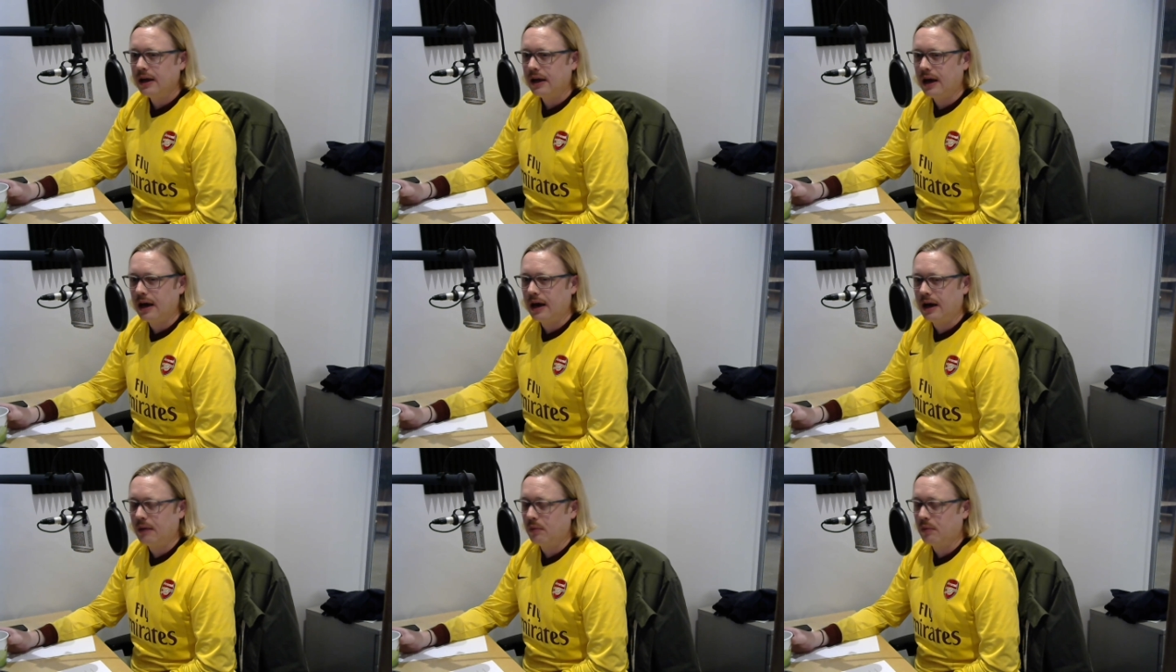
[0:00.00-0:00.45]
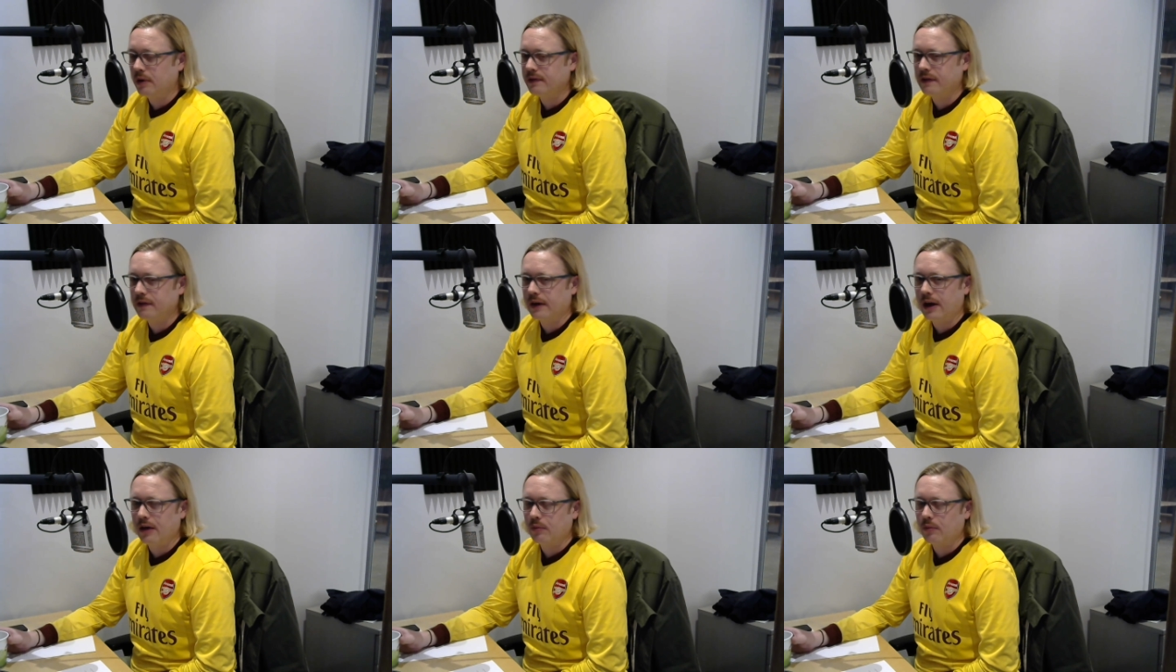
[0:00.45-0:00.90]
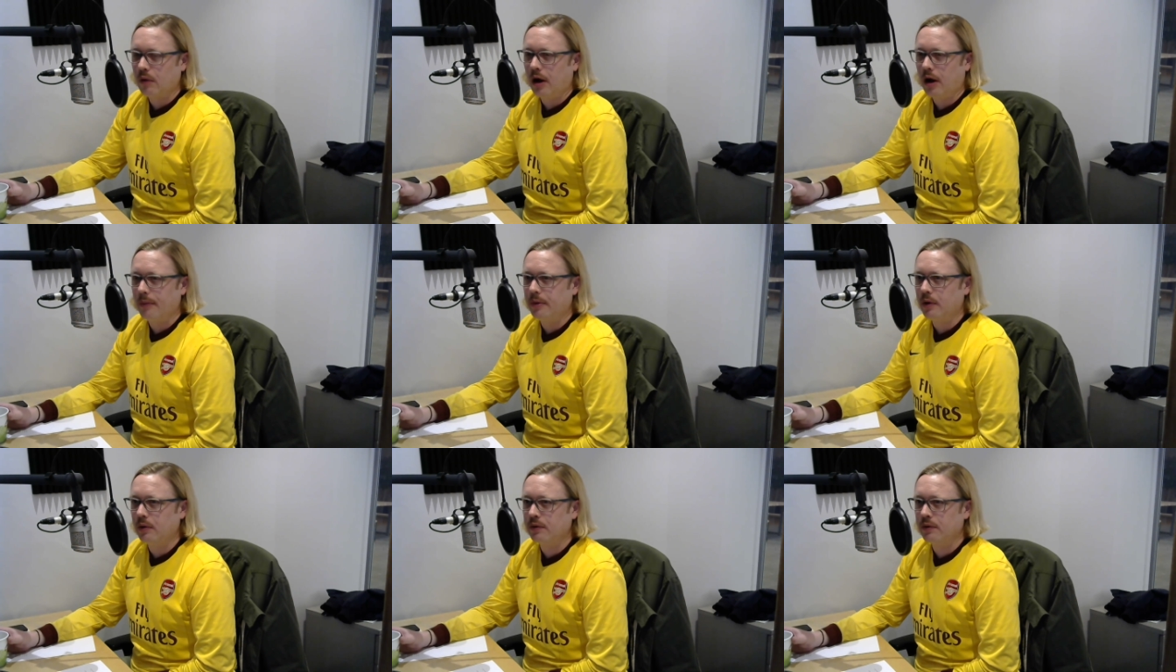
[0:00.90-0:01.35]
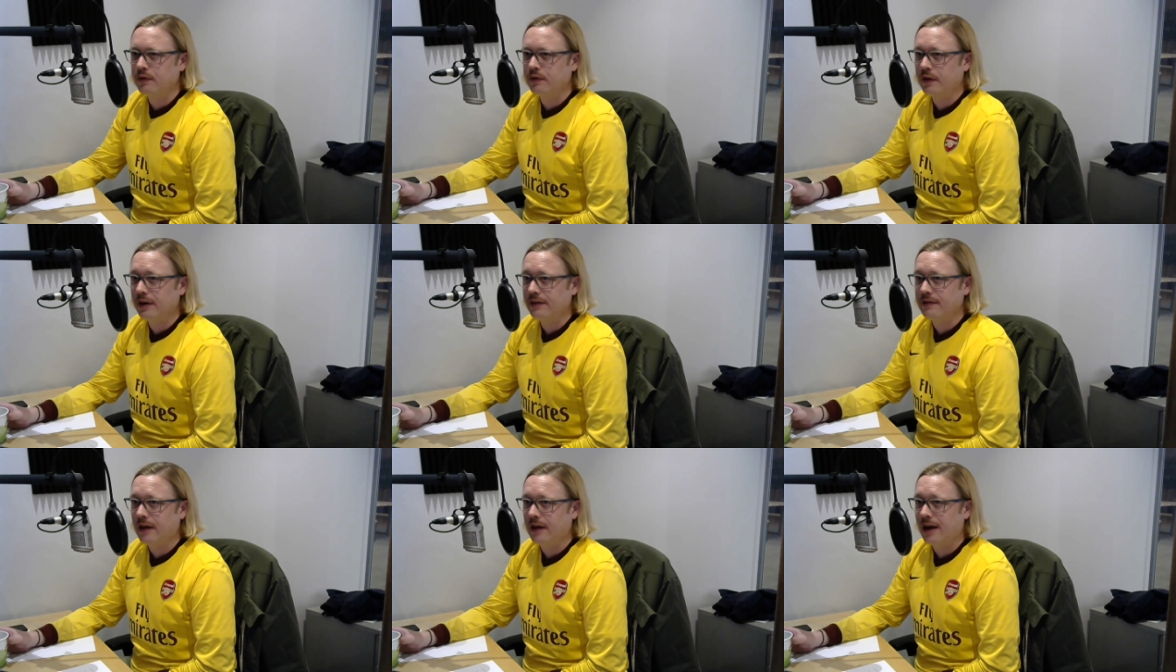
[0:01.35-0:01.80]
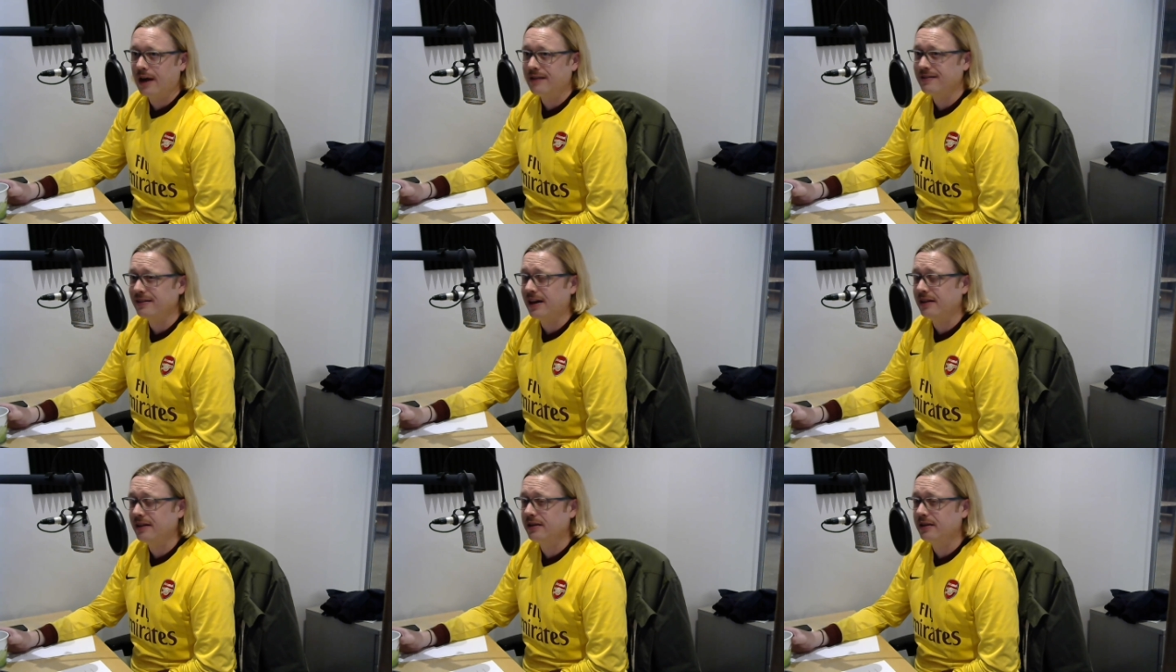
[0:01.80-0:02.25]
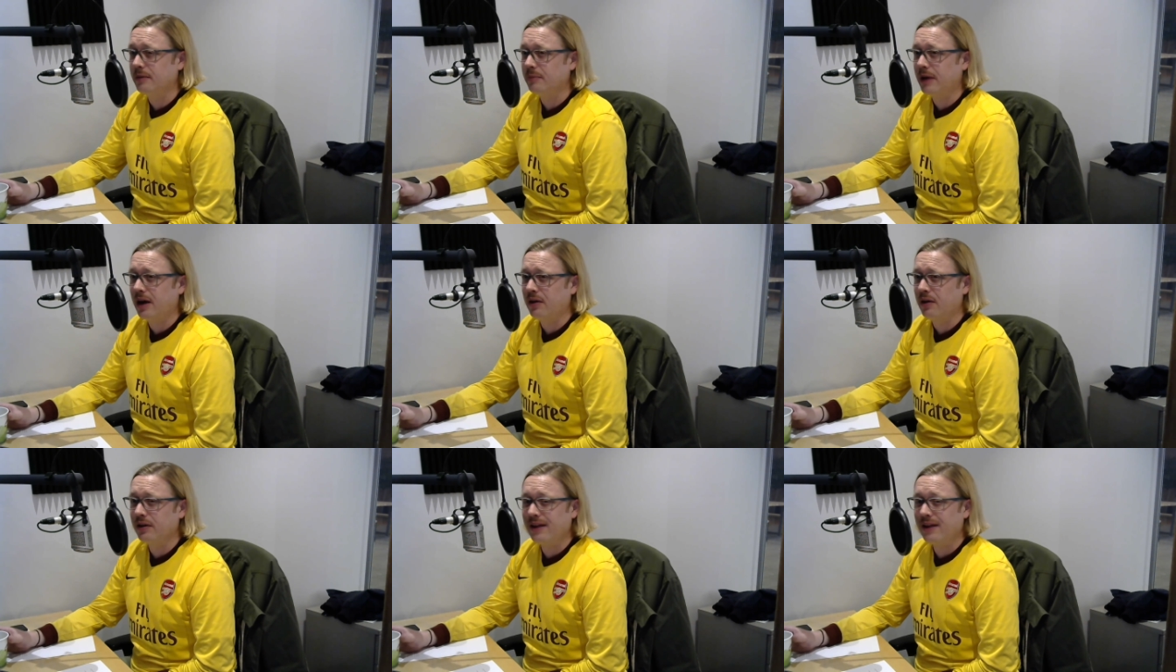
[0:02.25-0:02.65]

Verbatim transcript: uh, once again, Robin Olsen has, has let them down.